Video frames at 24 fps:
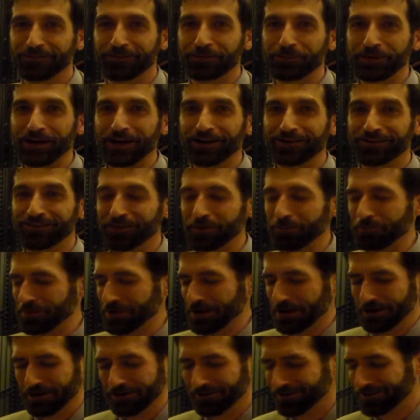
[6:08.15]
to pass
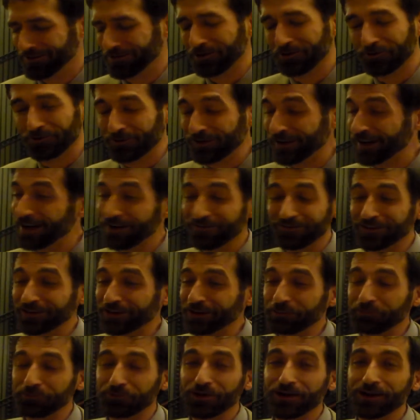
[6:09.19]
something. So we have
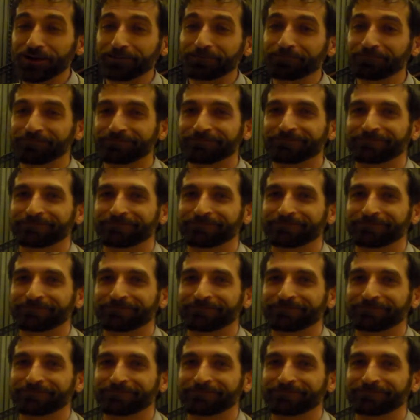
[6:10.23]
to keep trying.